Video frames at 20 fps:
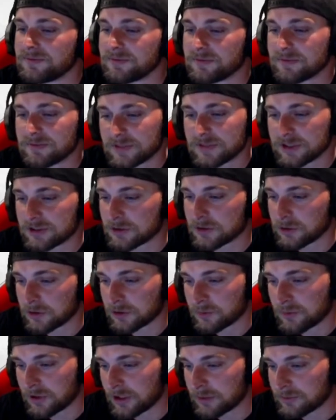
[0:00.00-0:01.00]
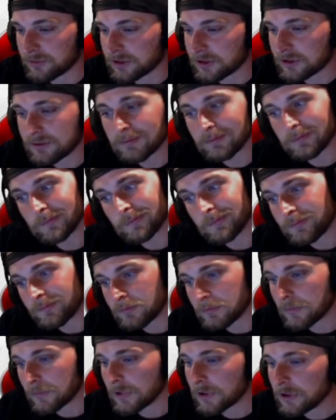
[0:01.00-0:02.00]
Discord popped up.
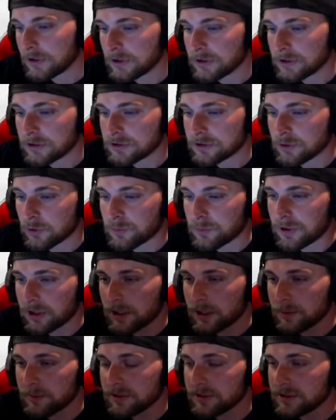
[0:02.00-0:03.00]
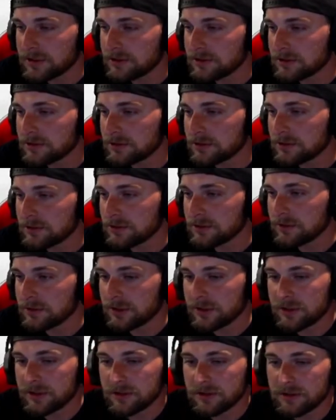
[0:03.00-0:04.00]
So we'll pop into
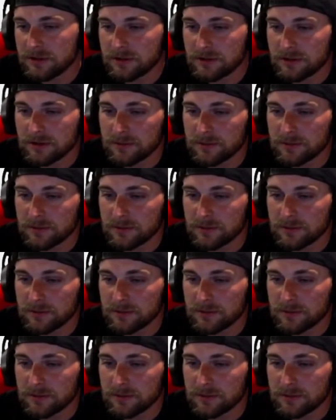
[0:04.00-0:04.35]
here.